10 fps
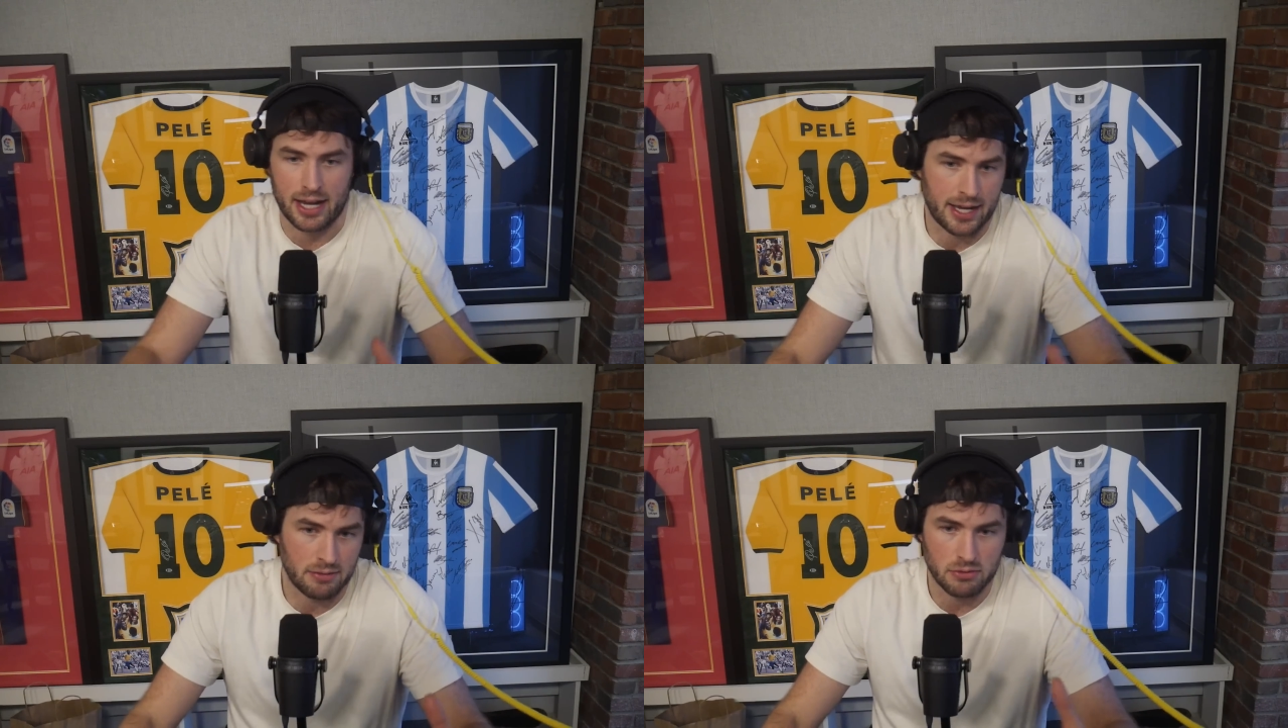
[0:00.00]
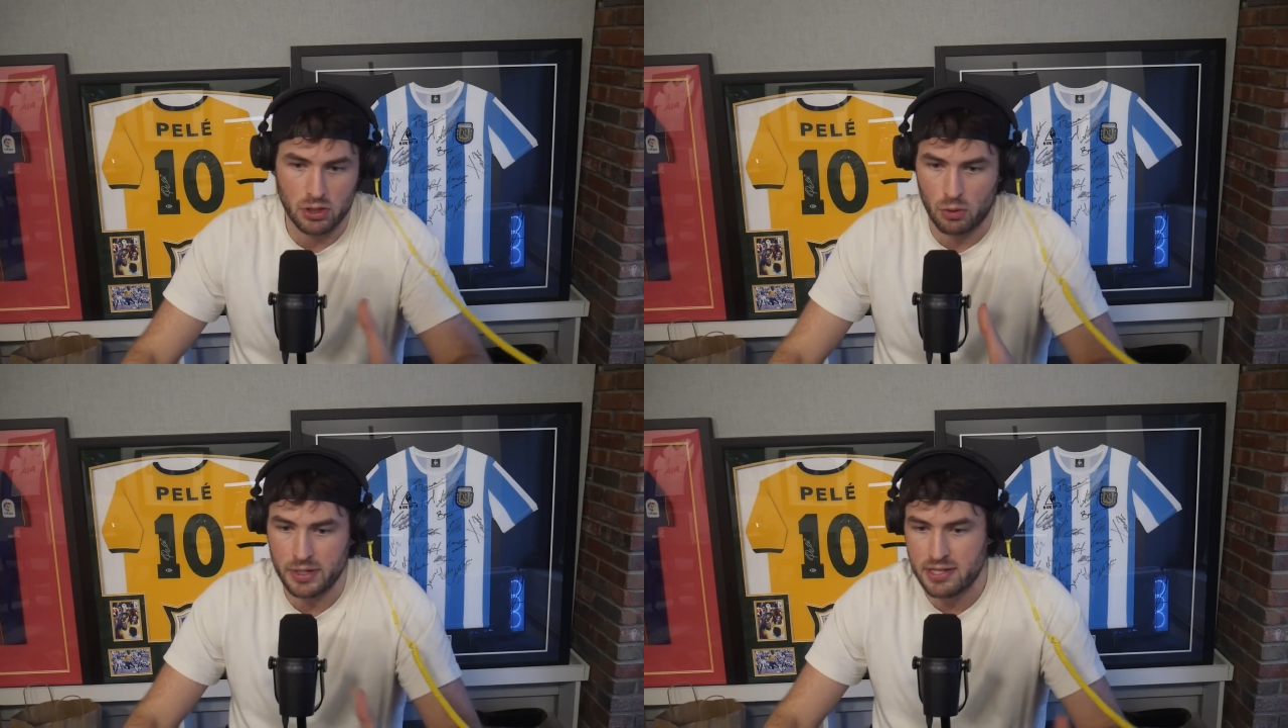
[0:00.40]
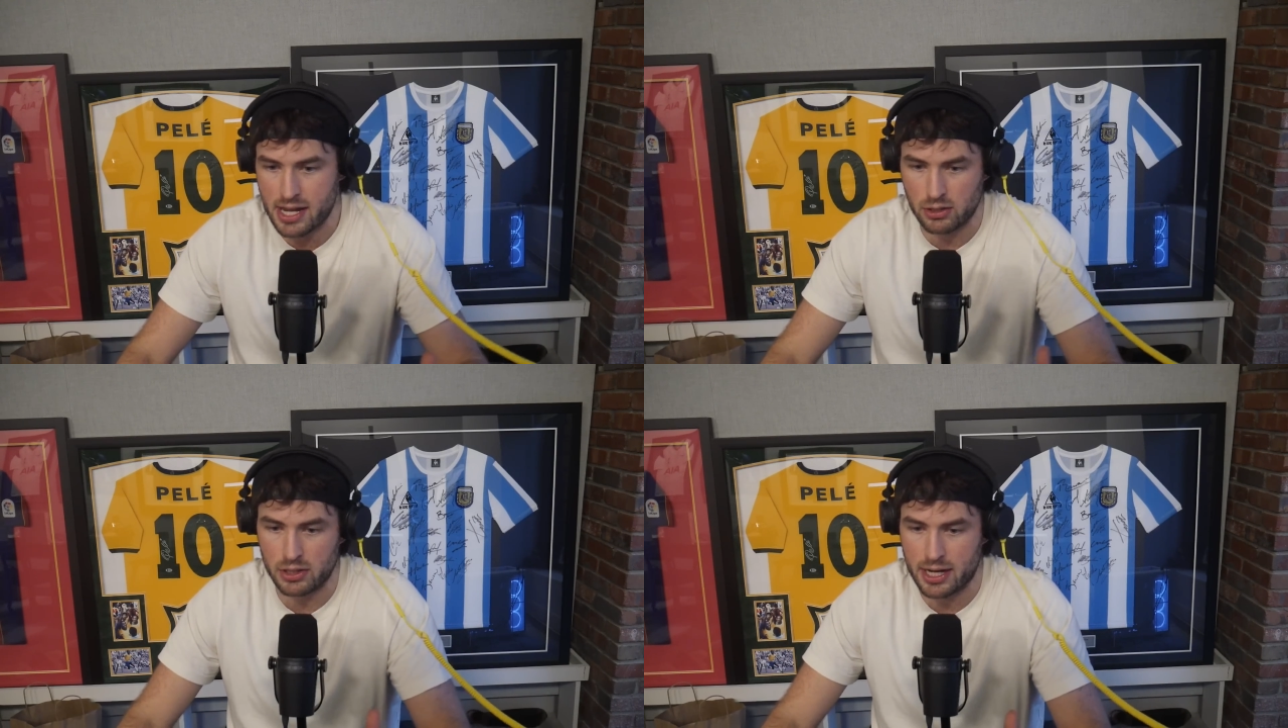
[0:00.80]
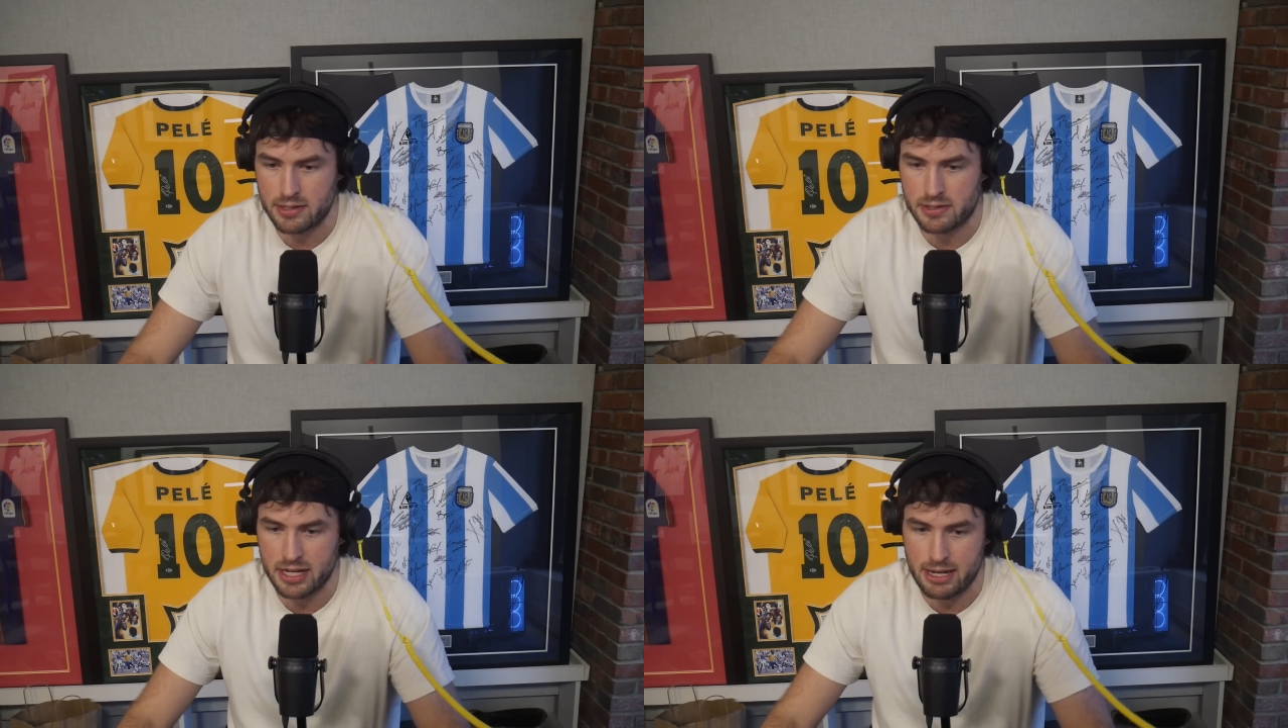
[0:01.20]
And, we take a look at the
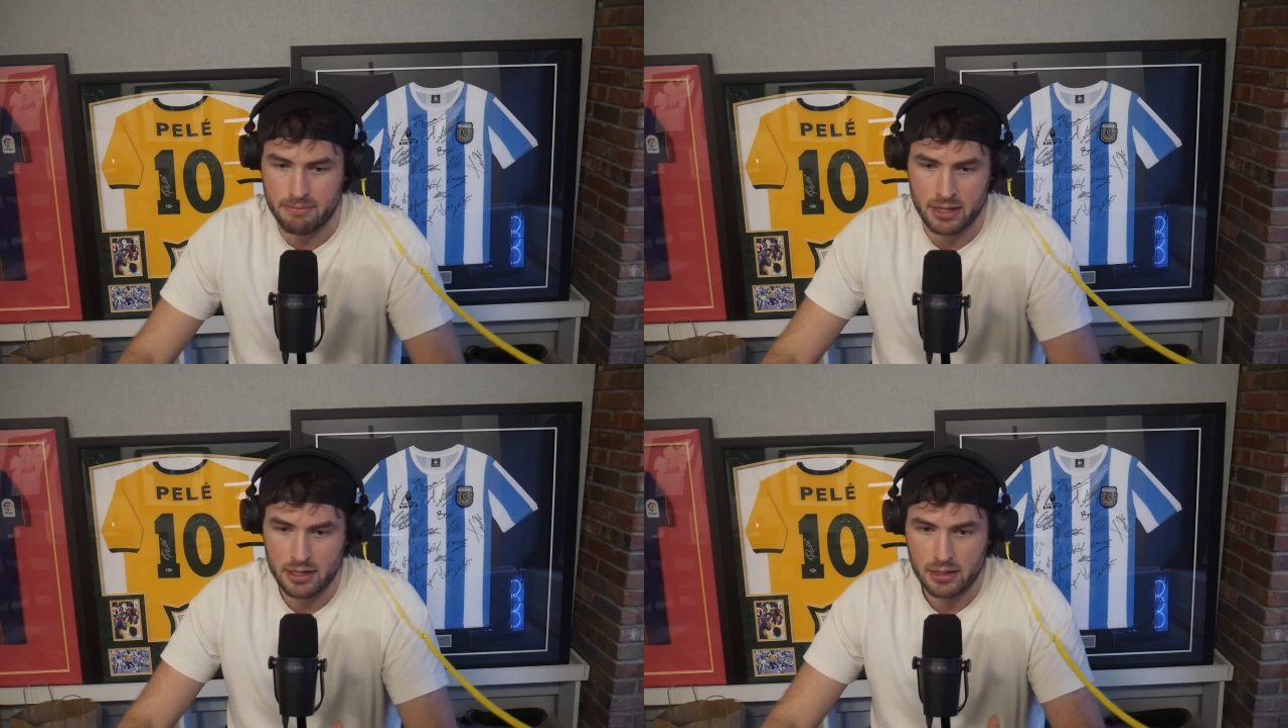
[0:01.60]
team.